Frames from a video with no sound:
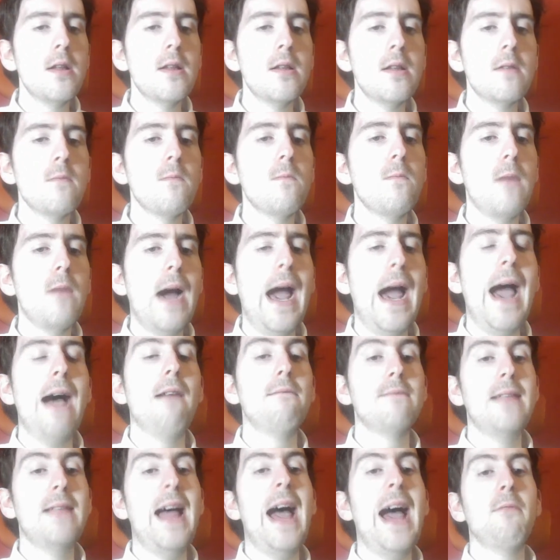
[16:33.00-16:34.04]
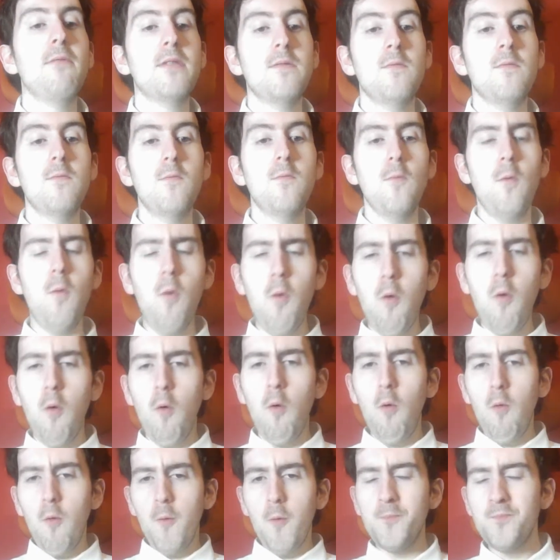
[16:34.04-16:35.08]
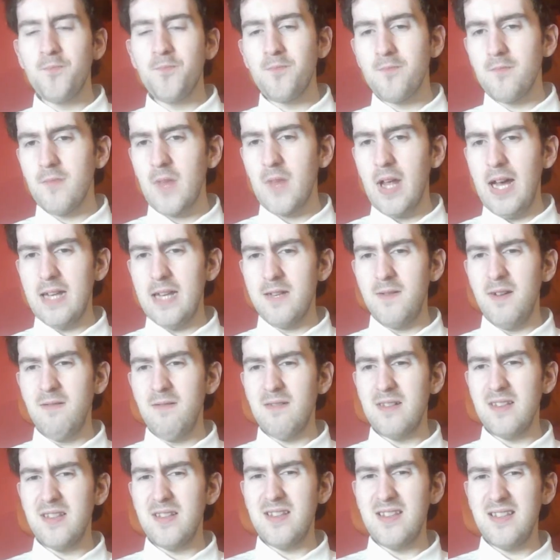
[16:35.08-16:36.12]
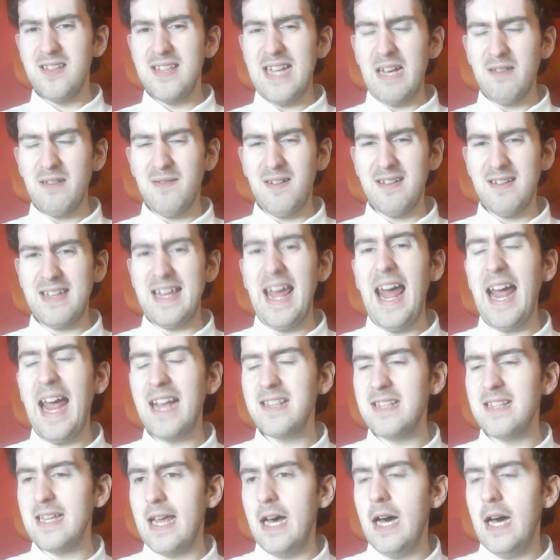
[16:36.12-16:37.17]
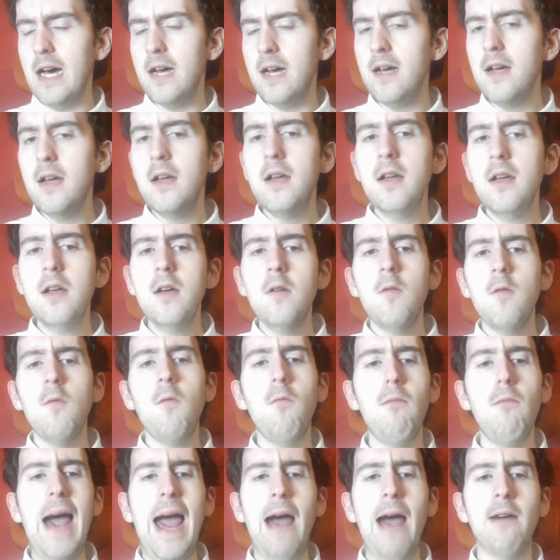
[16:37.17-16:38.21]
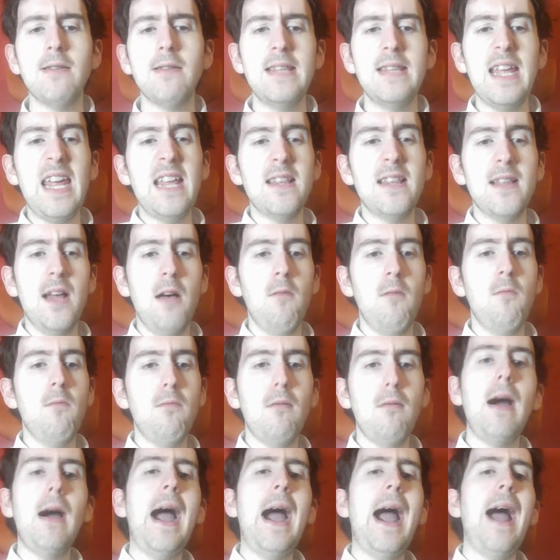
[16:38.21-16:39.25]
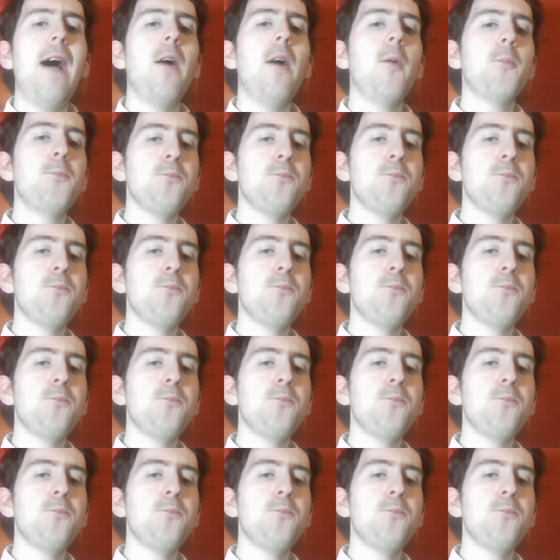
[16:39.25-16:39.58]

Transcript: Wow, that was, ooh! That was a real kick to the gut. Wow, Caesar. Wow.